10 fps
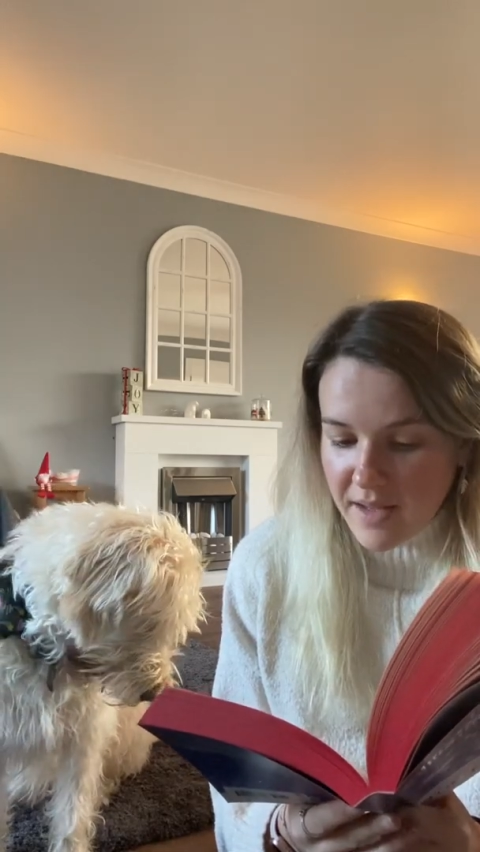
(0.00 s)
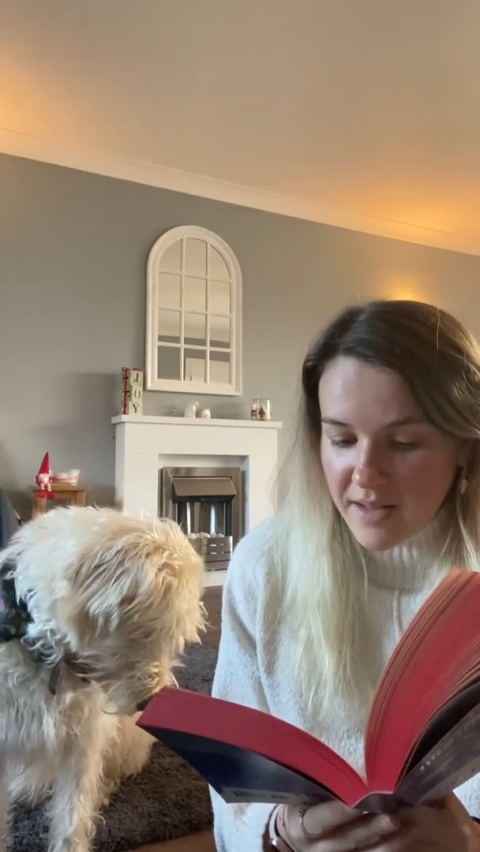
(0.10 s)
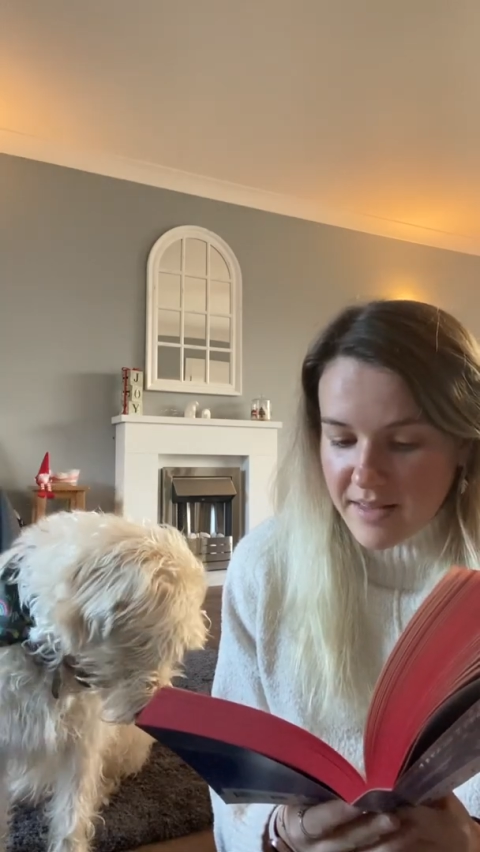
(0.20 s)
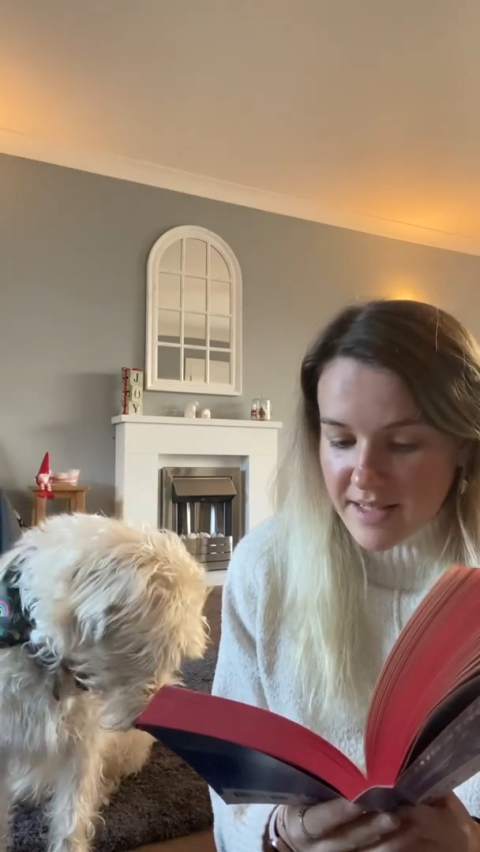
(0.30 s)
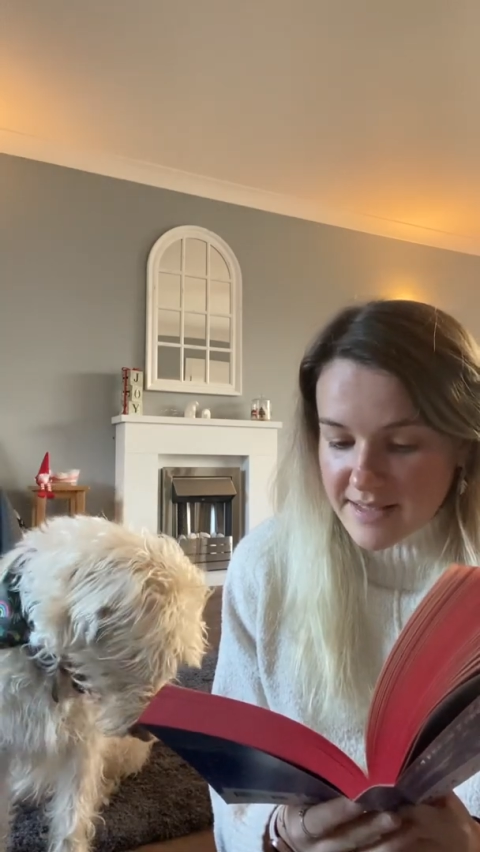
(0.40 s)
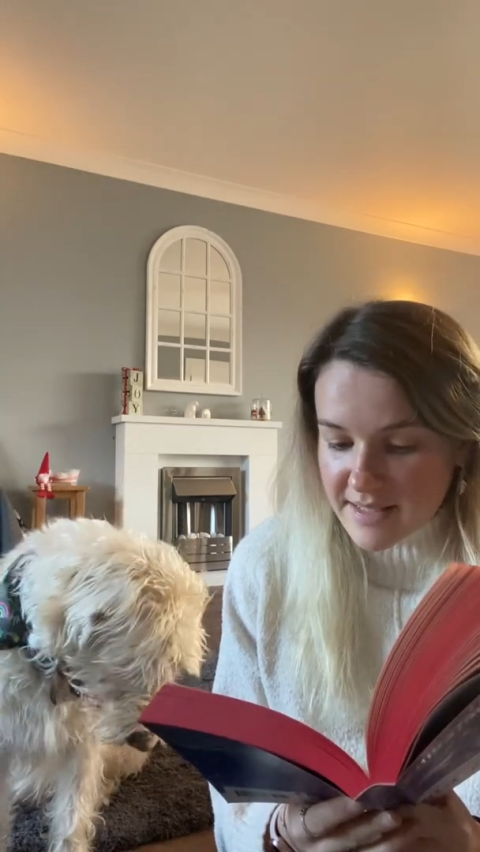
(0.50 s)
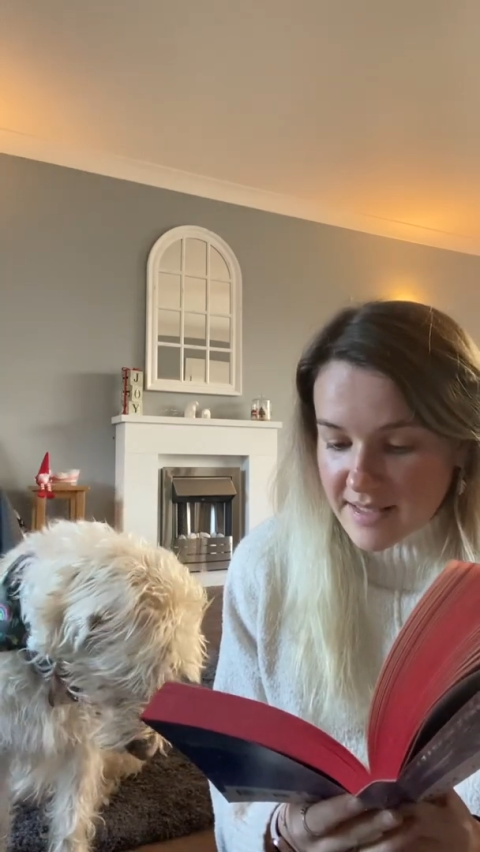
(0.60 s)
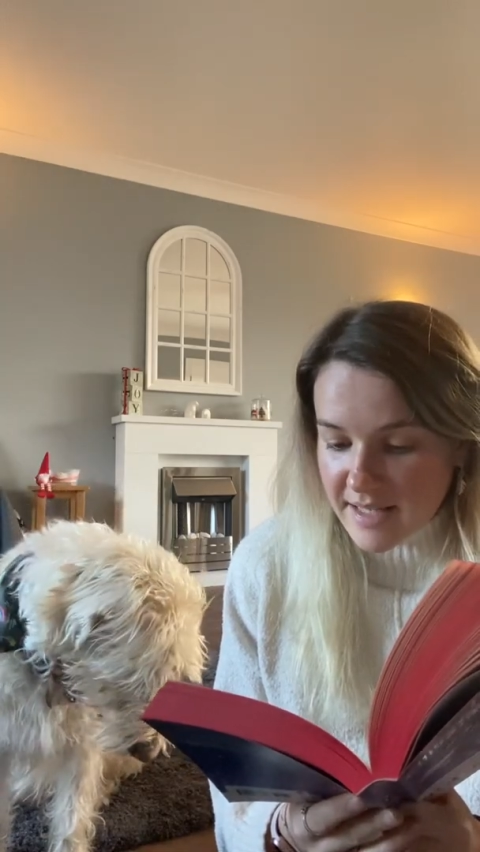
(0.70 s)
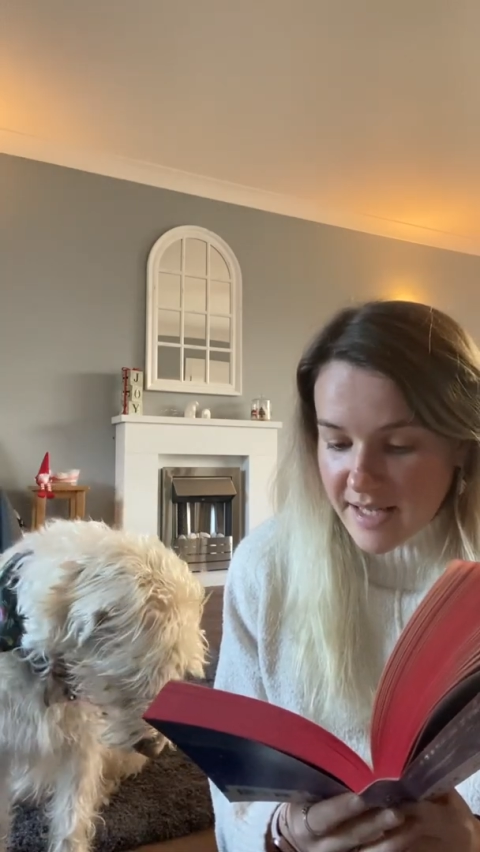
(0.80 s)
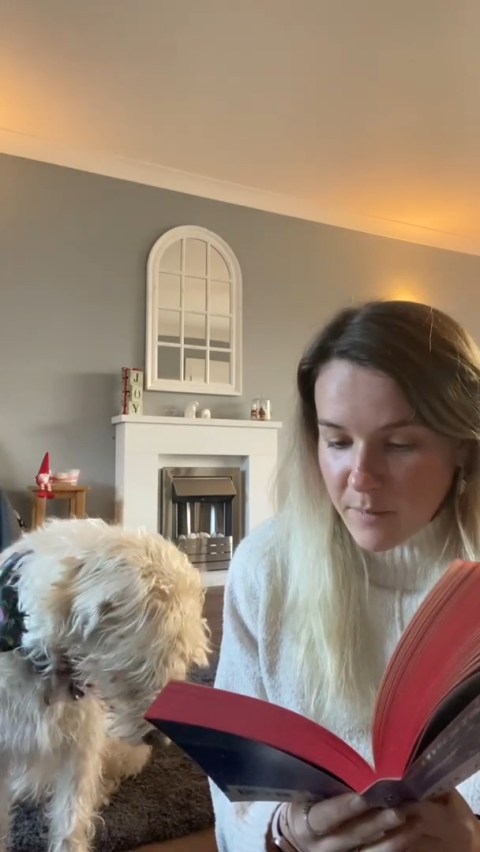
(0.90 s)
Then
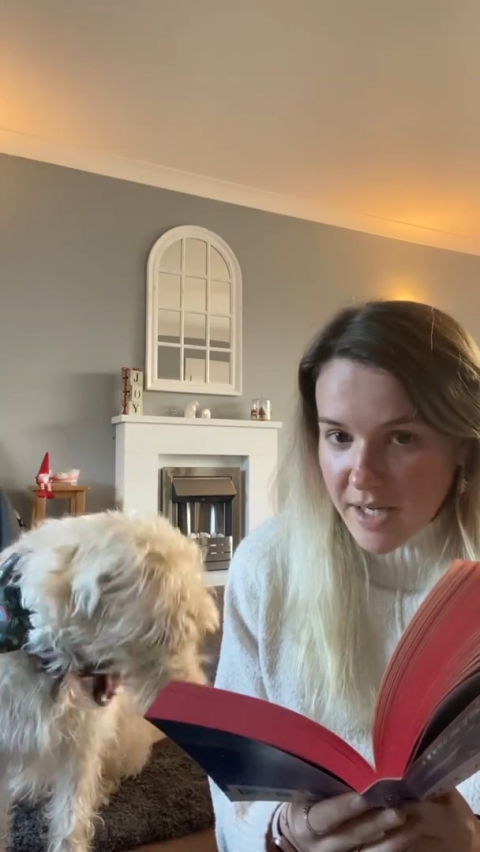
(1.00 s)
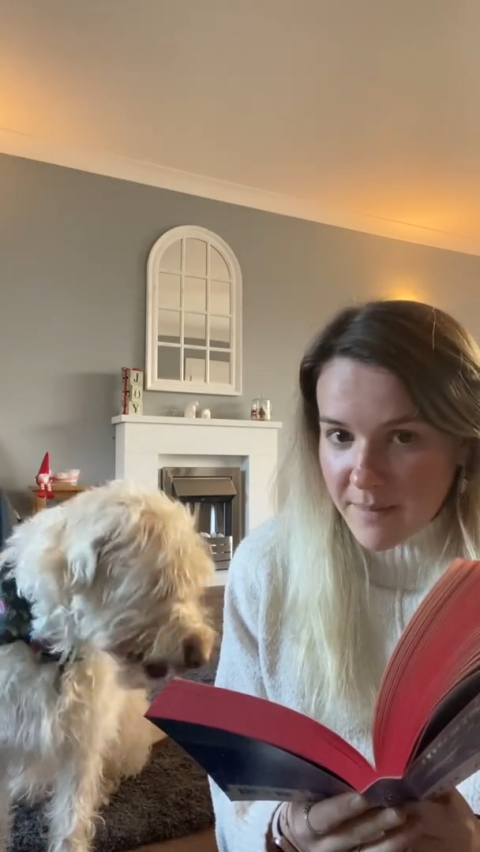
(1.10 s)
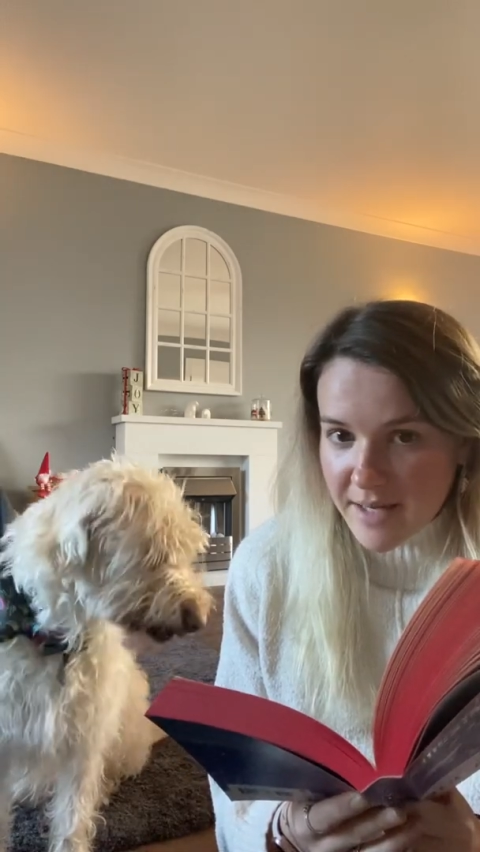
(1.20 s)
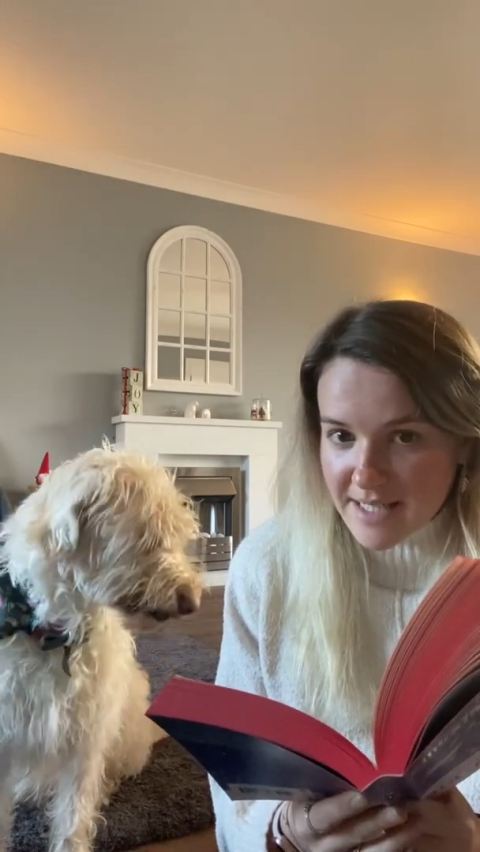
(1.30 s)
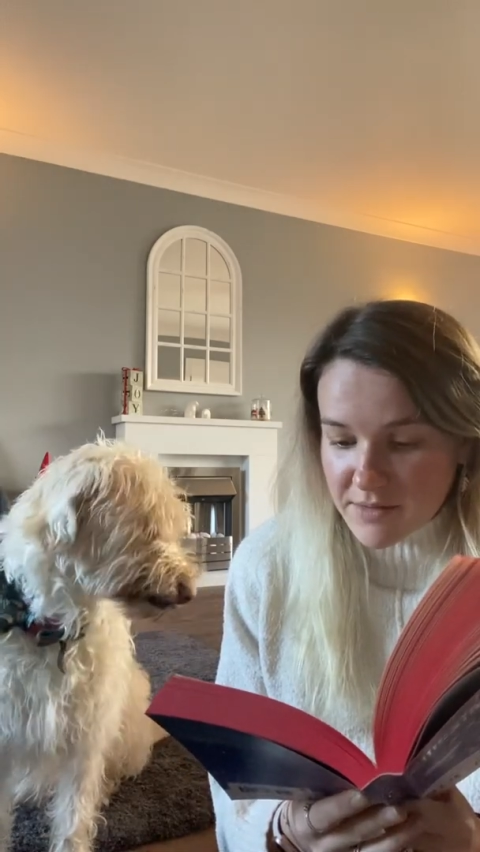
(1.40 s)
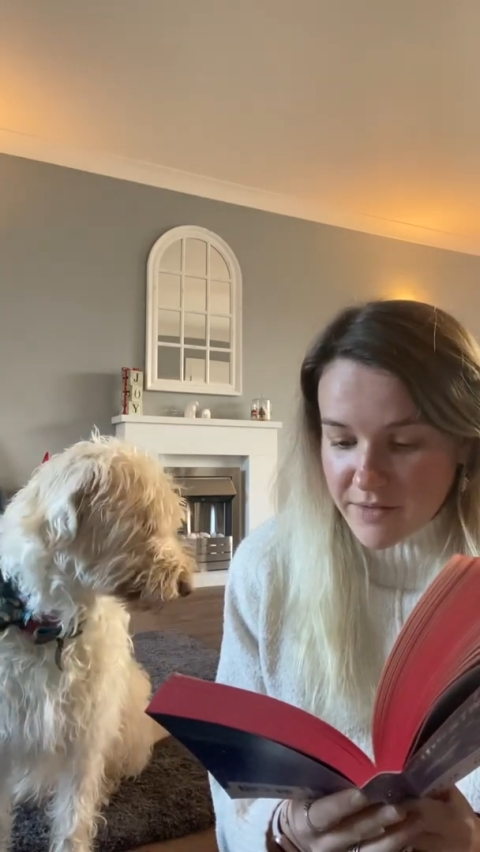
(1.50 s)
suddenly William let out